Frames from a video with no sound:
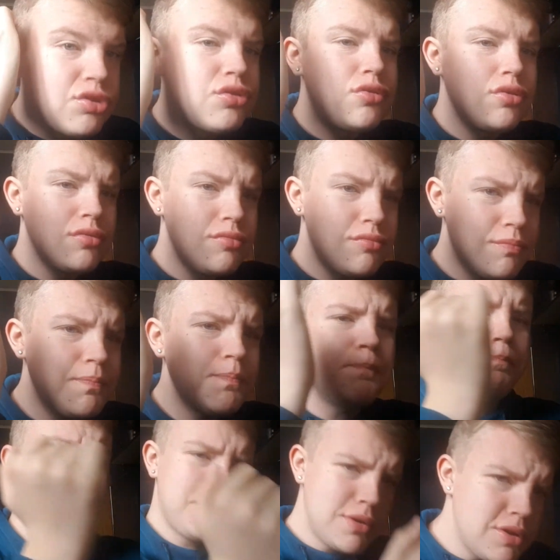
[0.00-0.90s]
do
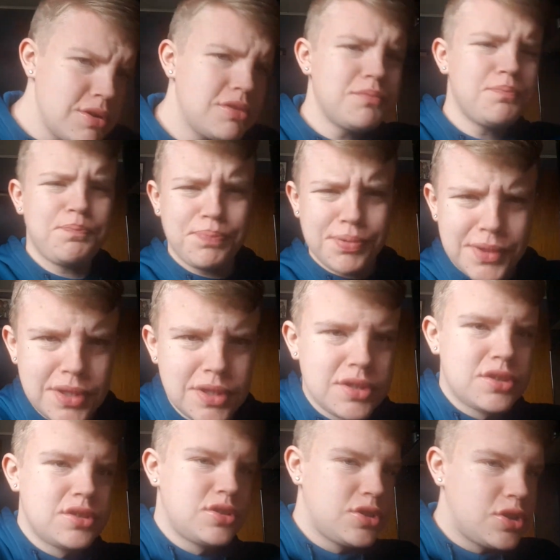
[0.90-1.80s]
boom,
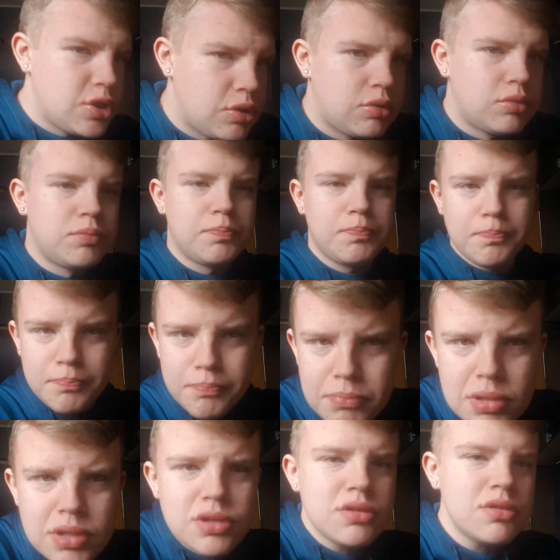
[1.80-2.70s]
bump,
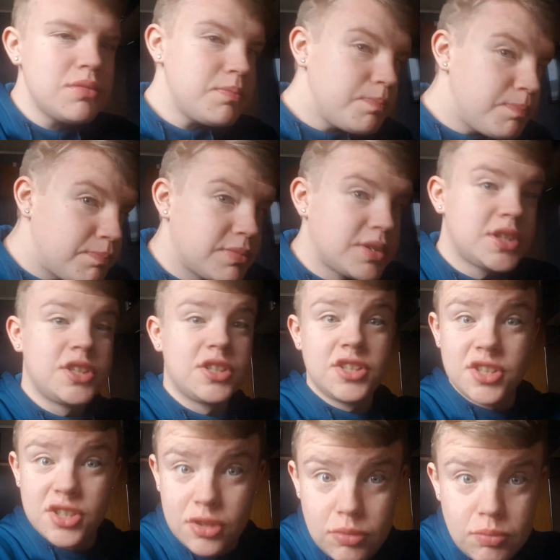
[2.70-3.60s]

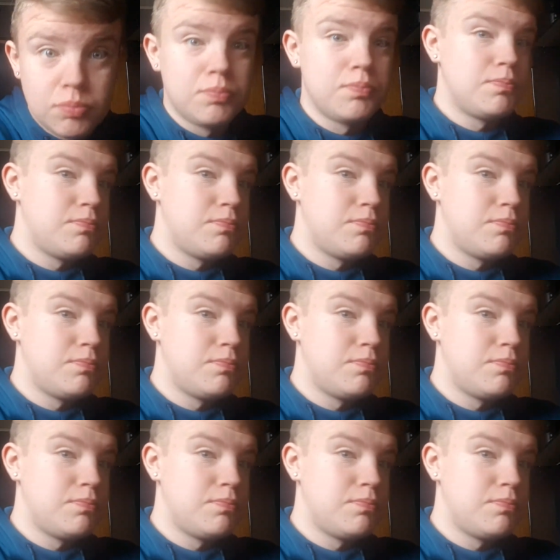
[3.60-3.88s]
do